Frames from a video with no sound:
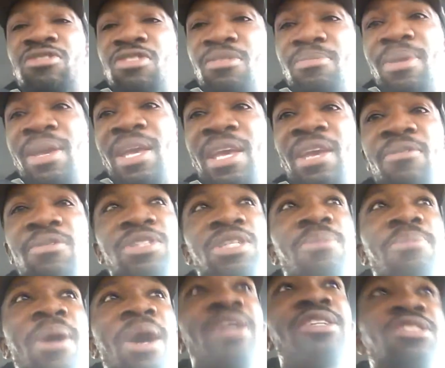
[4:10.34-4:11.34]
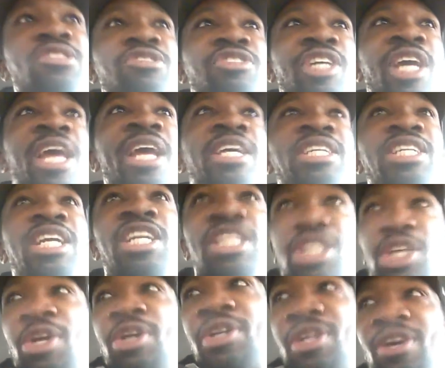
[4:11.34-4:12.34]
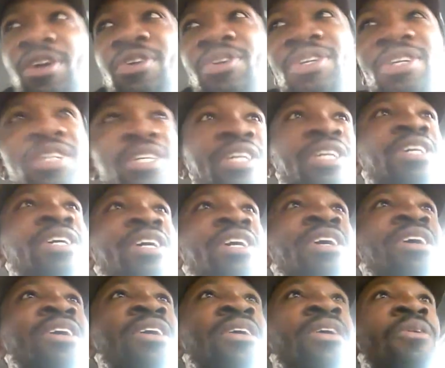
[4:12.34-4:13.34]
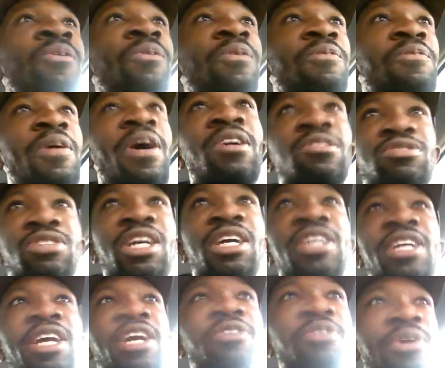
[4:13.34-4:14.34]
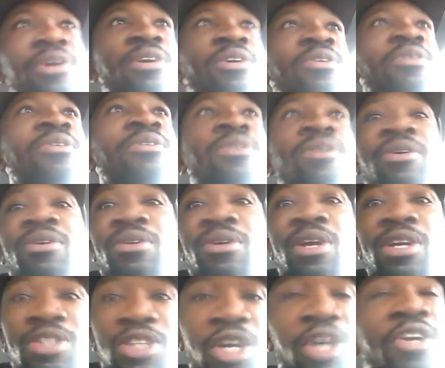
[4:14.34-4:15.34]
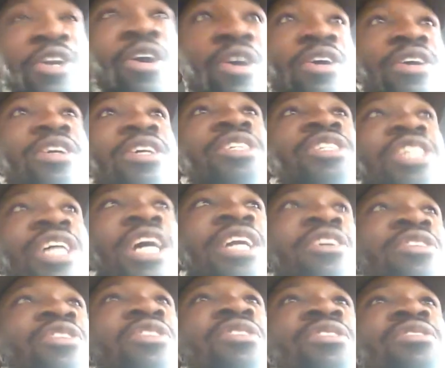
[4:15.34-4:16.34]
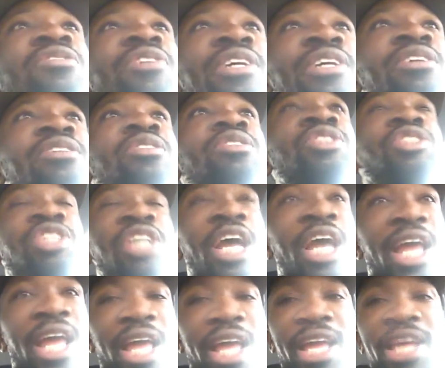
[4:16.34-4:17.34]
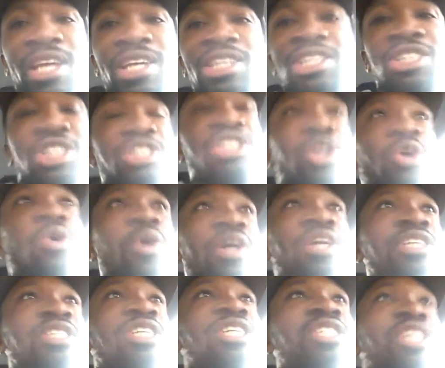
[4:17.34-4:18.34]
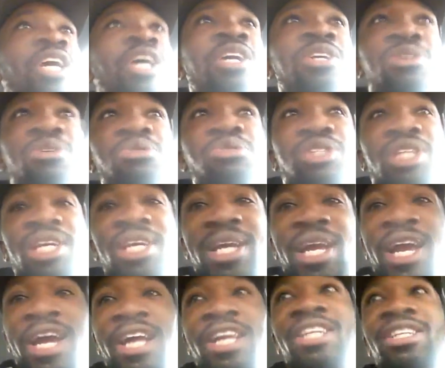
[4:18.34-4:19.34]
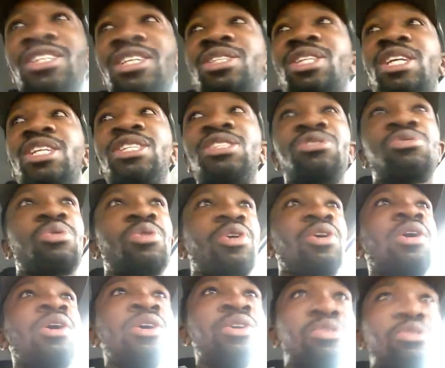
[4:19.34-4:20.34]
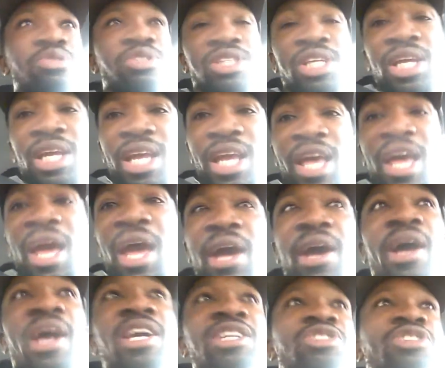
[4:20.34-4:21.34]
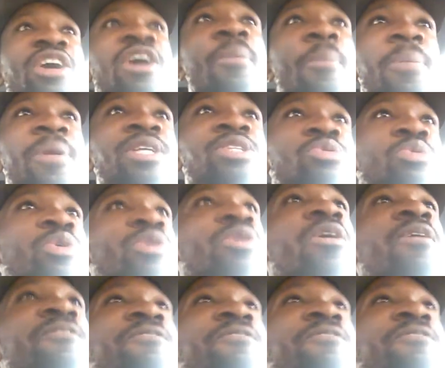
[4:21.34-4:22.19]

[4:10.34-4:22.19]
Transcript: we made was a positive change, and it turned out good. We found Jack Del Rio. It turned out good. Jack Del Rio changed the organization. You seen how these teams were. You seen how our draft picks were